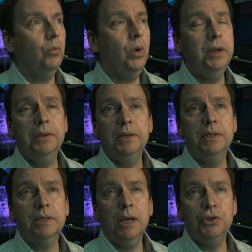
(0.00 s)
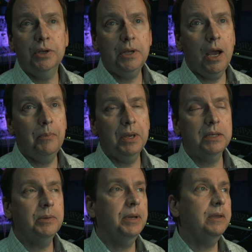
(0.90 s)
one of the discussion
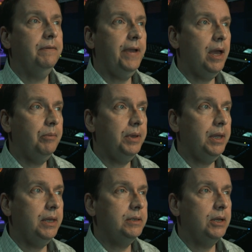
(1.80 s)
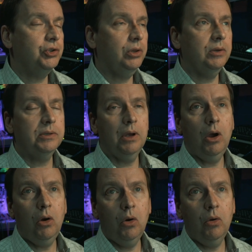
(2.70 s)
topics about the family. It touched close to
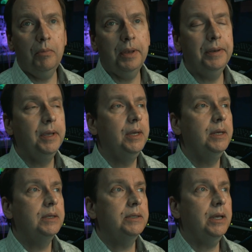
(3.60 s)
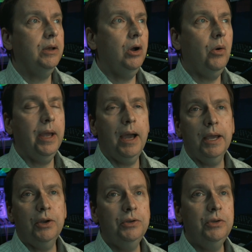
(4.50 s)
home and said, Oh, I,
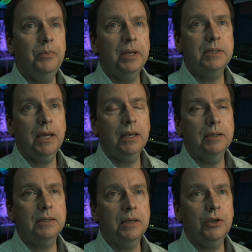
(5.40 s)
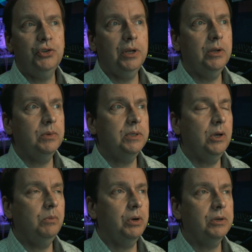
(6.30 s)
I couldn't do my second discussion. It was
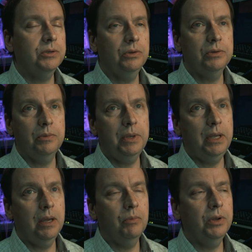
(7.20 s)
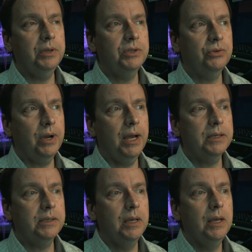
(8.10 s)
so personal to me. I'm really
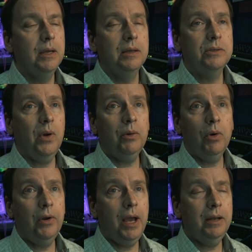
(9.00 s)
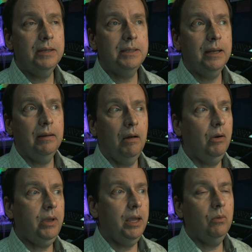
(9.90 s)
stressed. So I wrote on it and said,
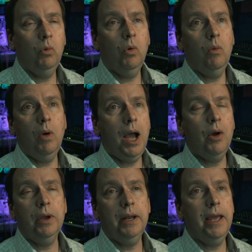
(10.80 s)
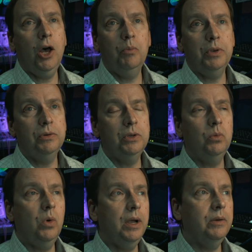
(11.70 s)
Okay, how can I help you? Do you
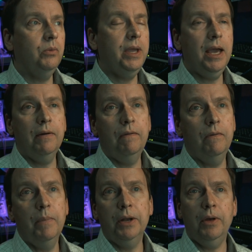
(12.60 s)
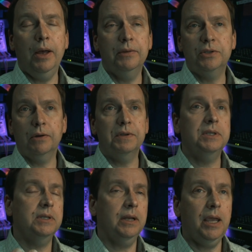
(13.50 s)
want, we have mental health
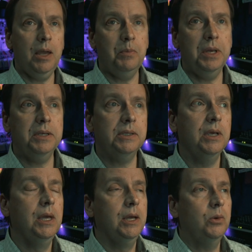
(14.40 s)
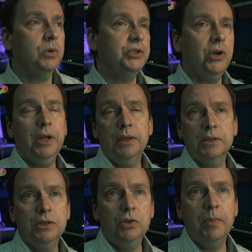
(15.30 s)
services on campus. We're starting
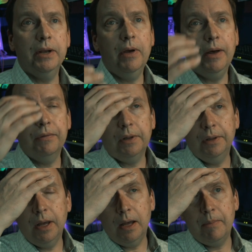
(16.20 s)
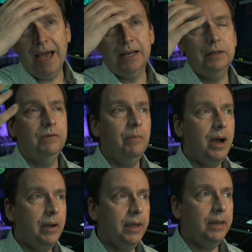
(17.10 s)
this new mental health club, Active
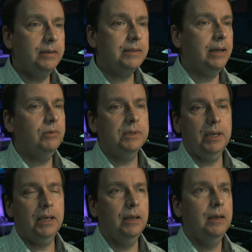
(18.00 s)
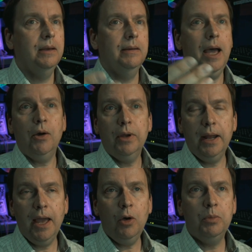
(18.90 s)
Minds. I was like, how can
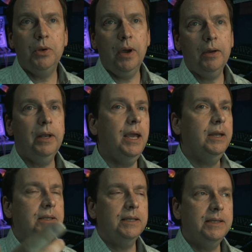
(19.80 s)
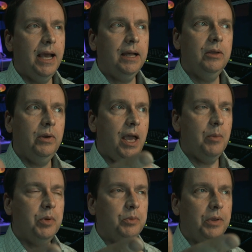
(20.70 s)
I help you? How can, and it's exactly what
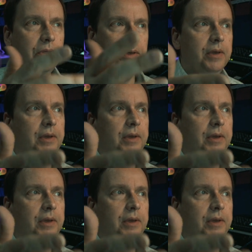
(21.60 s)
happened with